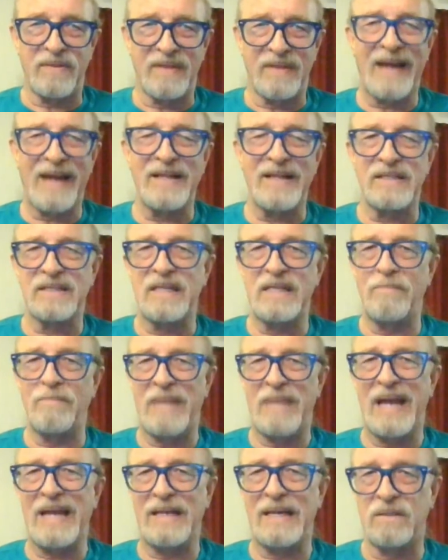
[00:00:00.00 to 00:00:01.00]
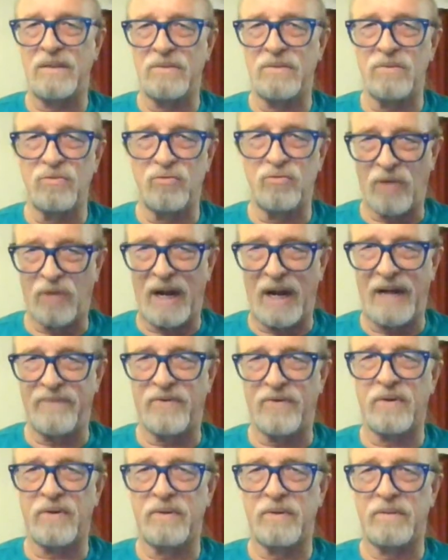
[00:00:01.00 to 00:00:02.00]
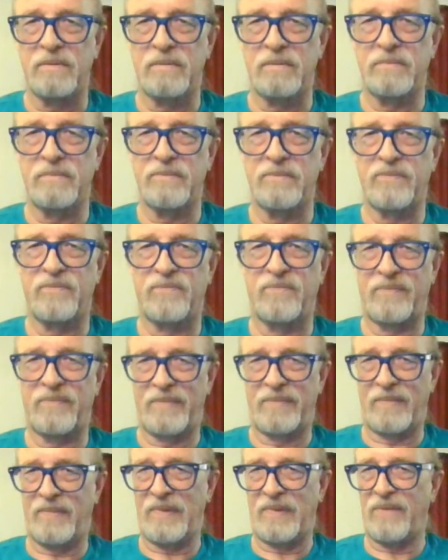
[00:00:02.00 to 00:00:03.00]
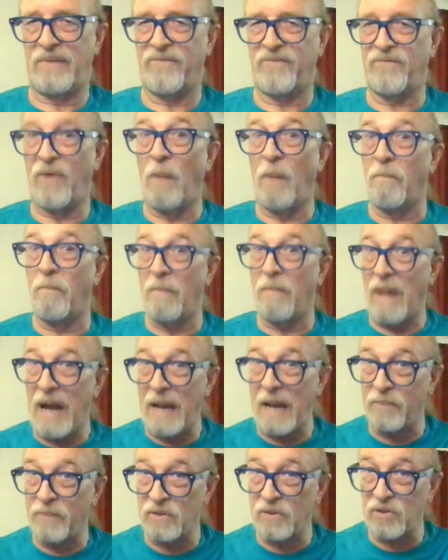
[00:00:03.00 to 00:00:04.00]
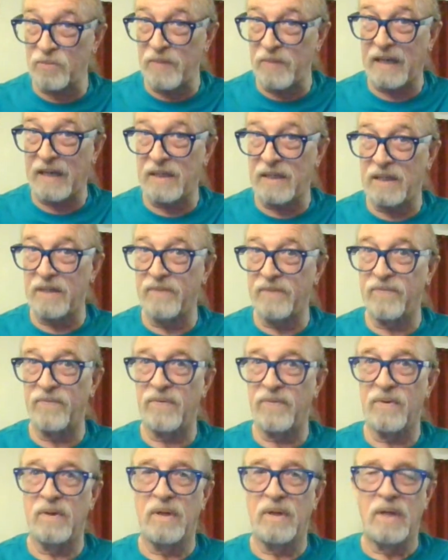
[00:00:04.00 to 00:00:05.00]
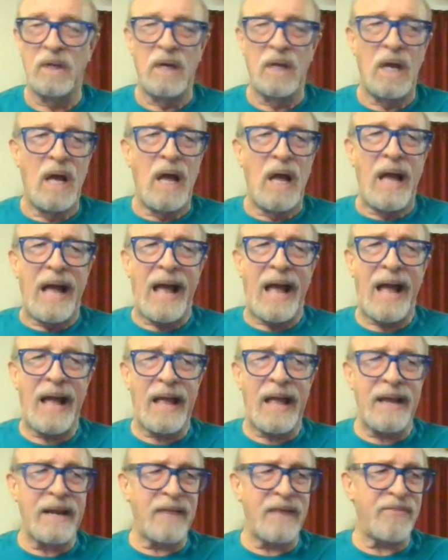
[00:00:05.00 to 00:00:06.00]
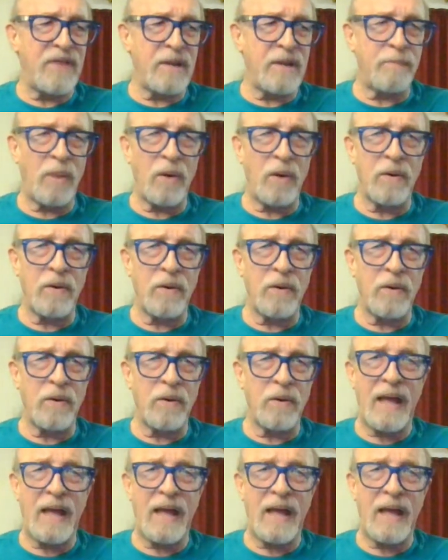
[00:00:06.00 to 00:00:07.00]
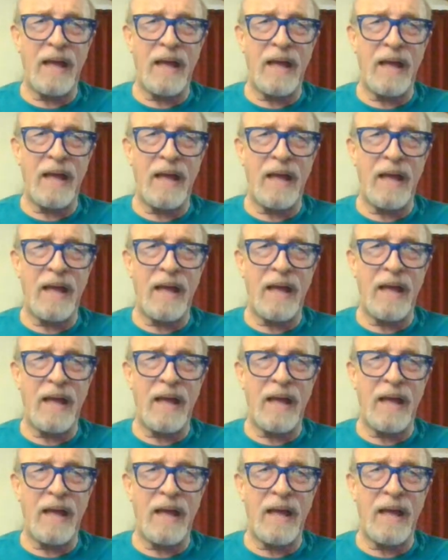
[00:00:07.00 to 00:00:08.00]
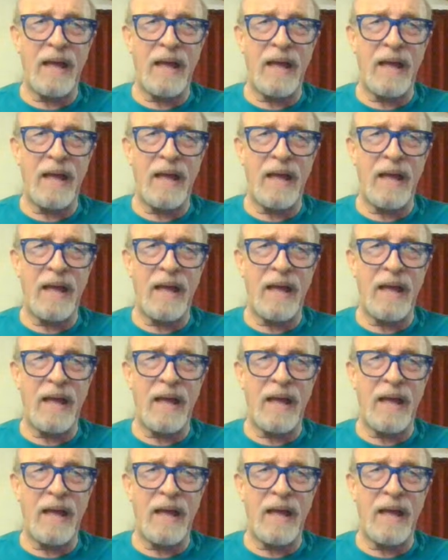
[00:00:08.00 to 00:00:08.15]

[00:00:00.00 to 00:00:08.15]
that is the main driver from my perspective, and I think part of that comes out of age.